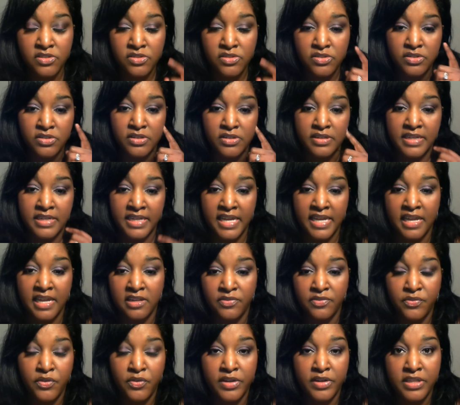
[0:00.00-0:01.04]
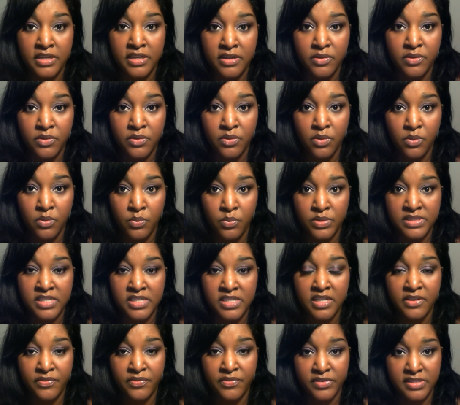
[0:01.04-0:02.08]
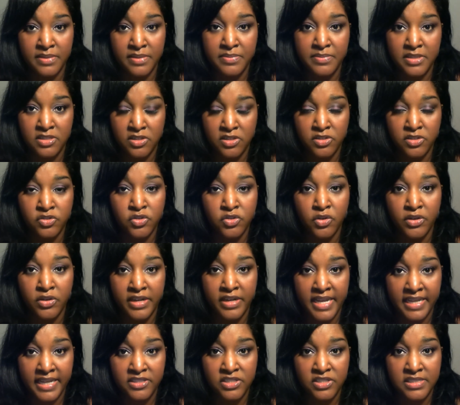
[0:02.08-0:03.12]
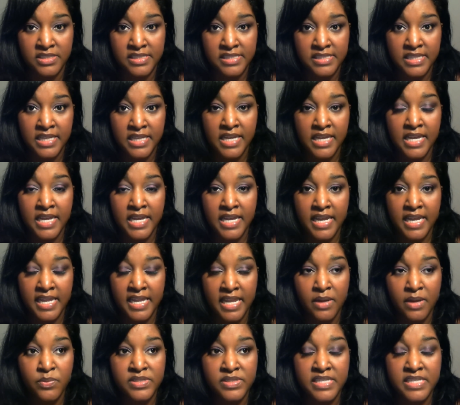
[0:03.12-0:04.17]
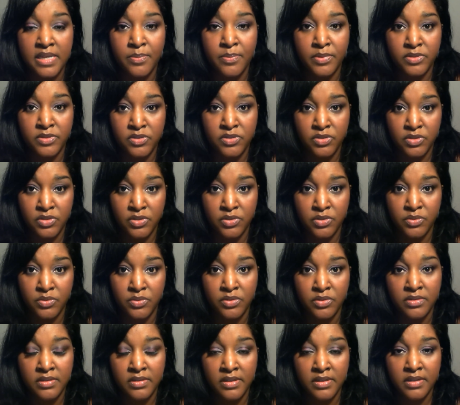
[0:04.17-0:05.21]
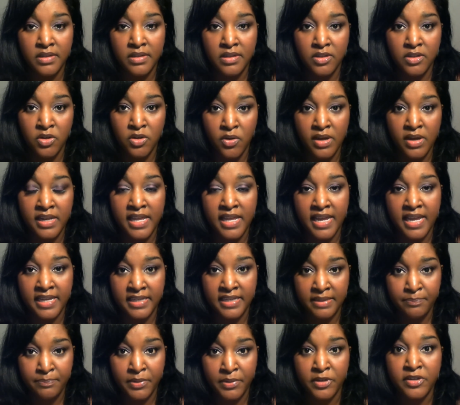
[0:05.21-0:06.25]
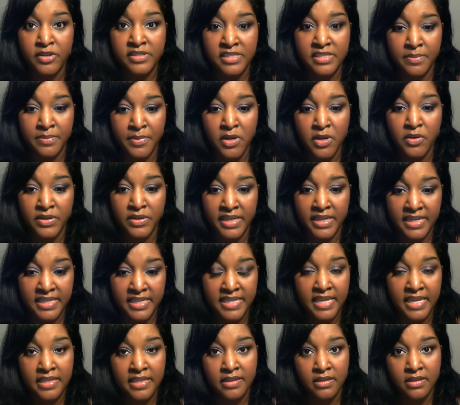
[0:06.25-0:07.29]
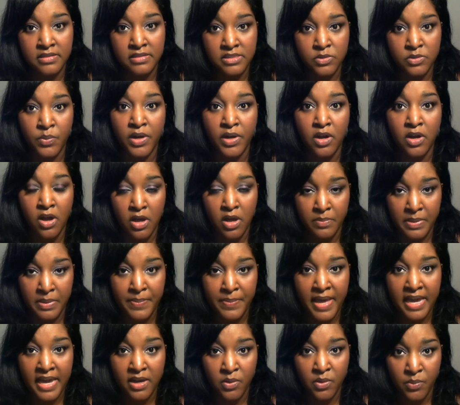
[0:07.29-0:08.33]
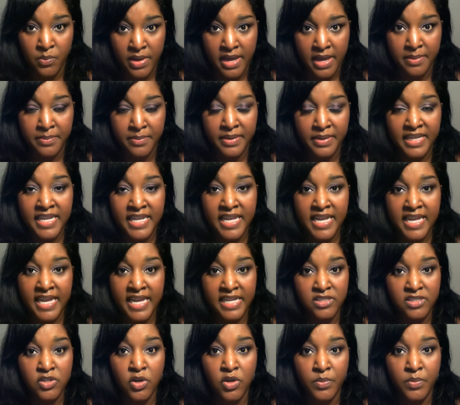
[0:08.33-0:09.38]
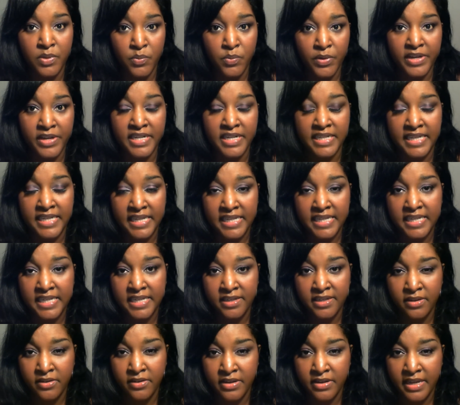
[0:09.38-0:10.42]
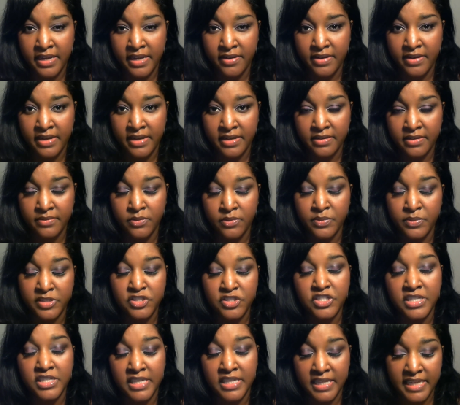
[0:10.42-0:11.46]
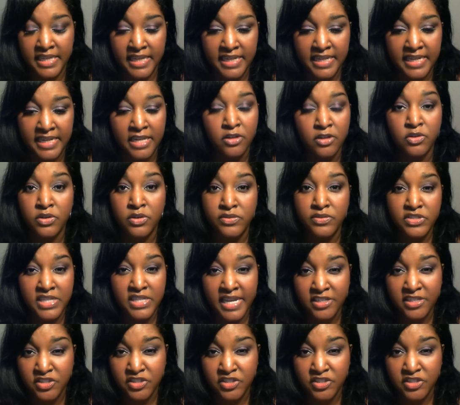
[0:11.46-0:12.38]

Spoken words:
My sister in California was looking for something to control her edges, and I was able to go online, put her zip code in, and then someone called me back, a rep, and told me where to get it in her area or where she can get it.